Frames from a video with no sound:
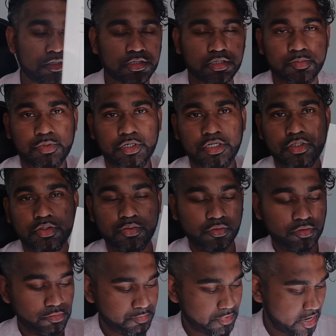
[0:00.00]
So pretty
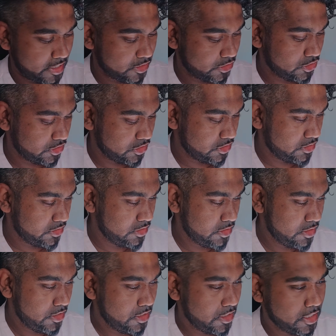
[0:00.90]
cool packaging.
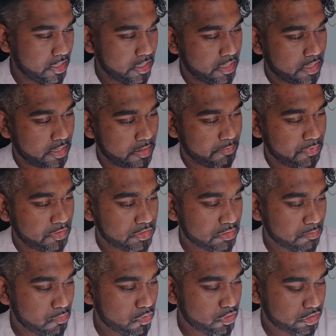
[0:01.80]
There's
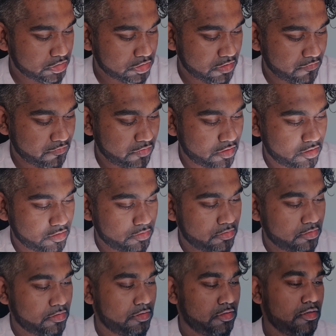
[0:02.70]
some more stuff
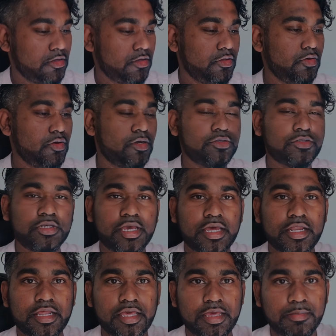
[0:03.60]
here. You also
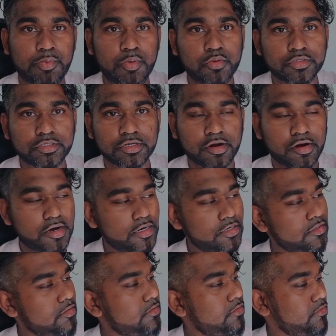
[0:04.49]
get a
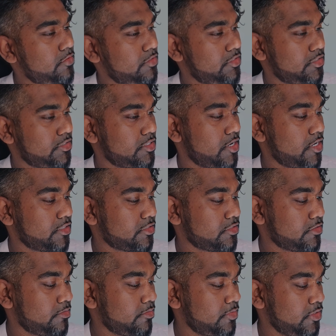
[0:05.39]
postcard, which is
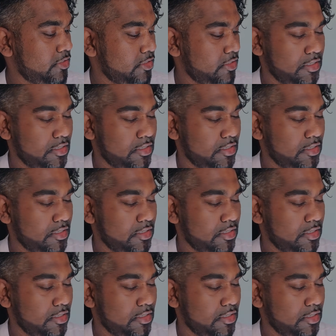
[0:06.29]
awesome.